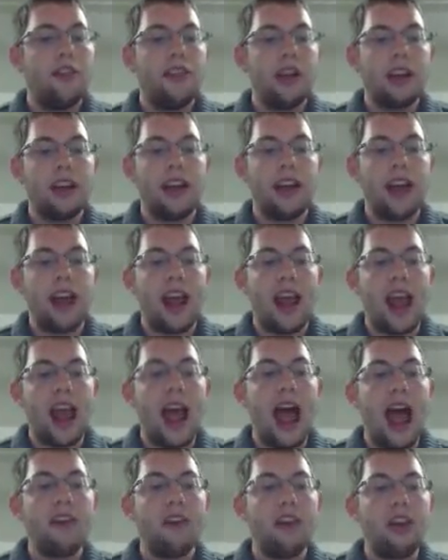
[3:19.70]
Second,
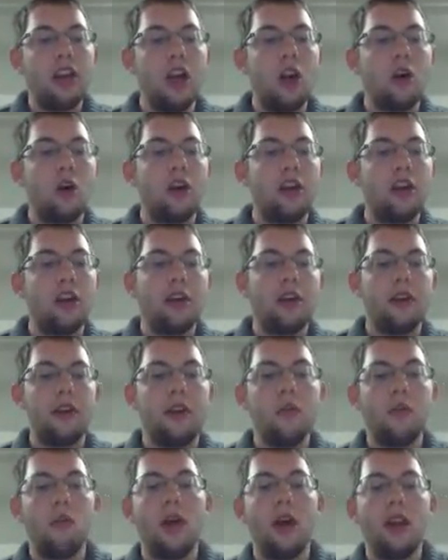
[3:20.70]
having known
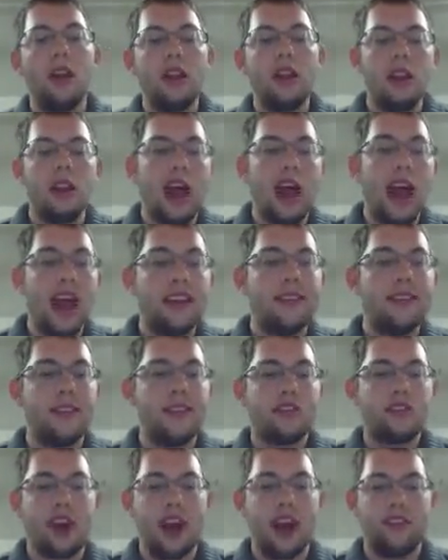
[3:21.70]
what led to
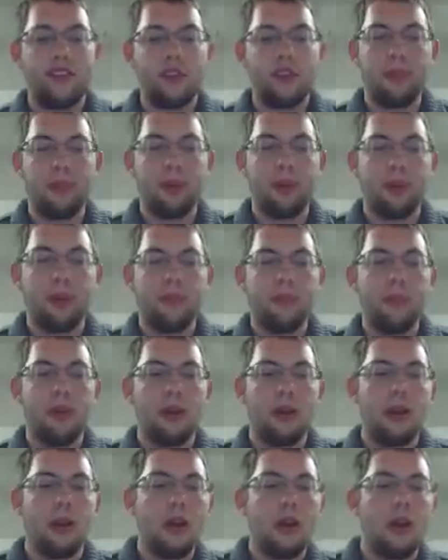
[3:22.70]
the Triassic period,
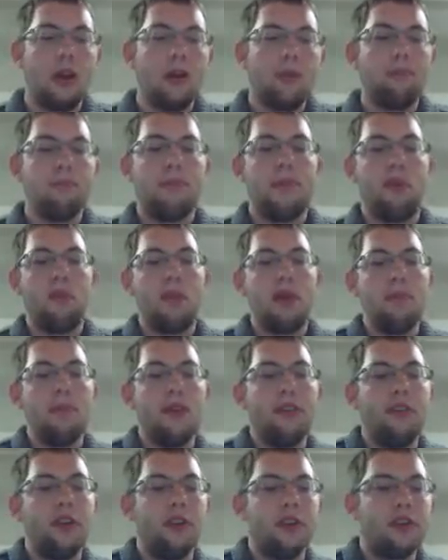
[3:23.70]
one
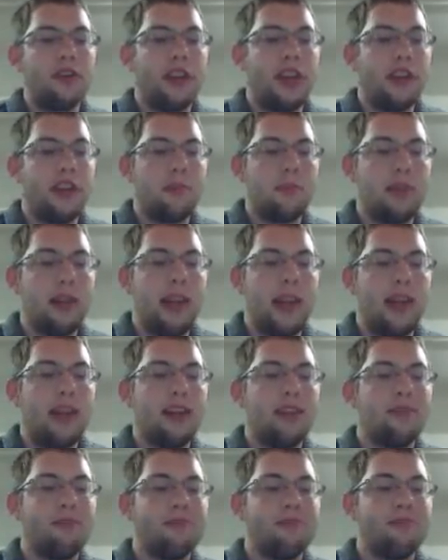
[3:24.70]
must understand the
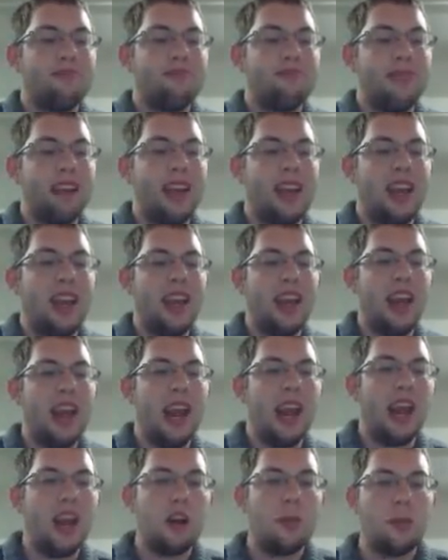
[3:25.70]
plants and
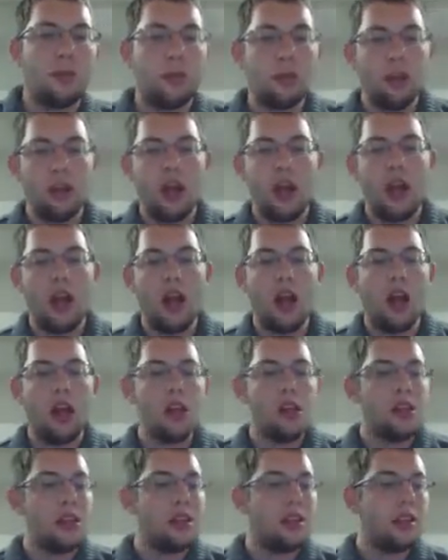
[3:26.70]
animal
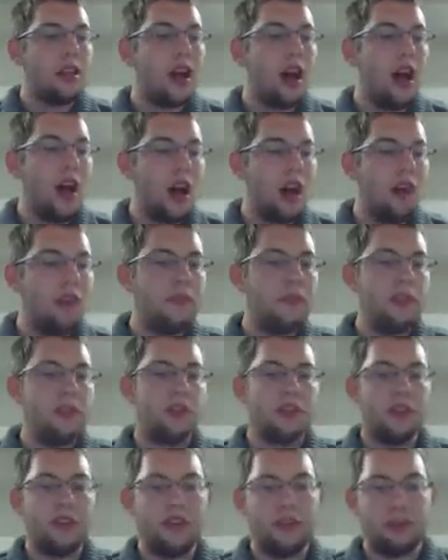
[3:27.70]
of
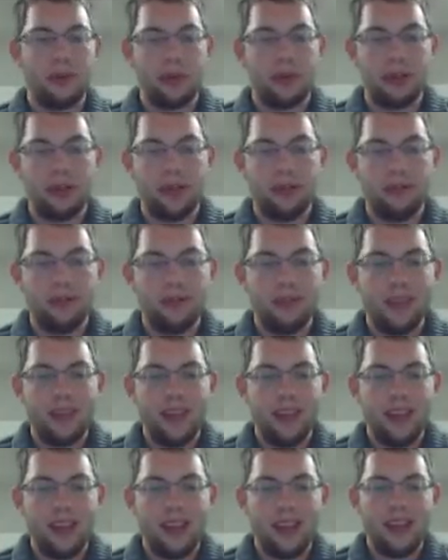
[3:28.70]
this period
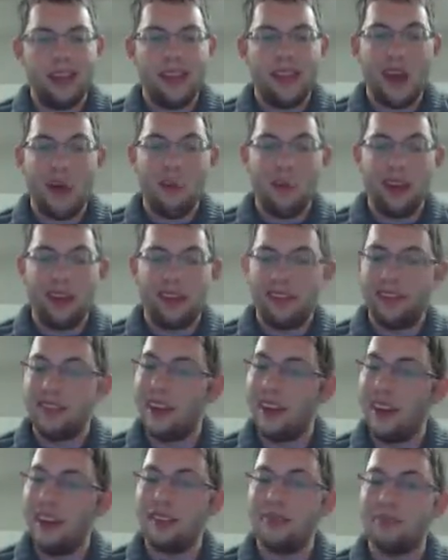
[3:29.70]
that went
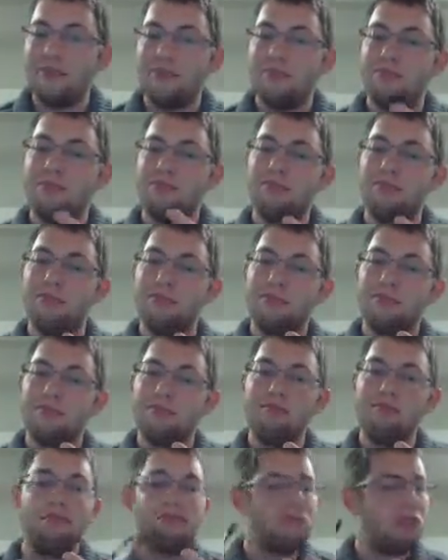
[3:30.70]
extinct
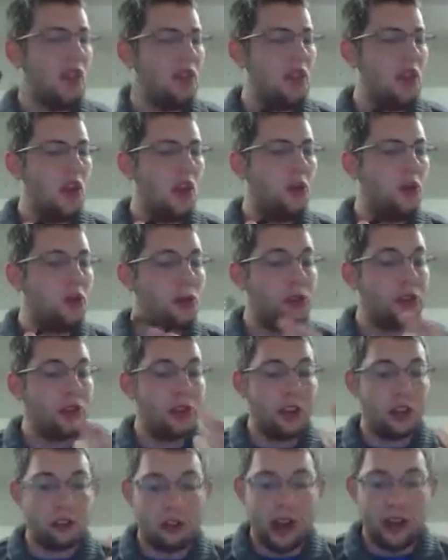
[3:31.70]
and those who are
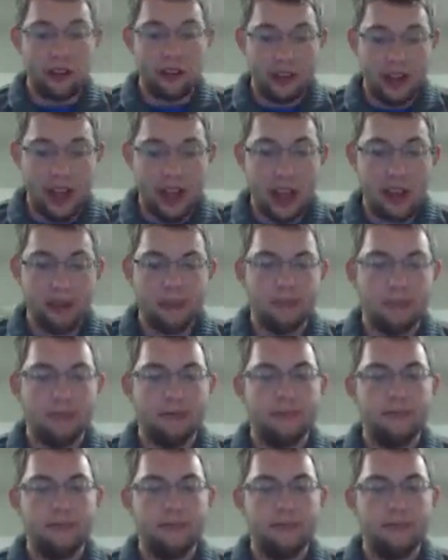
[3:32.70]
still around today.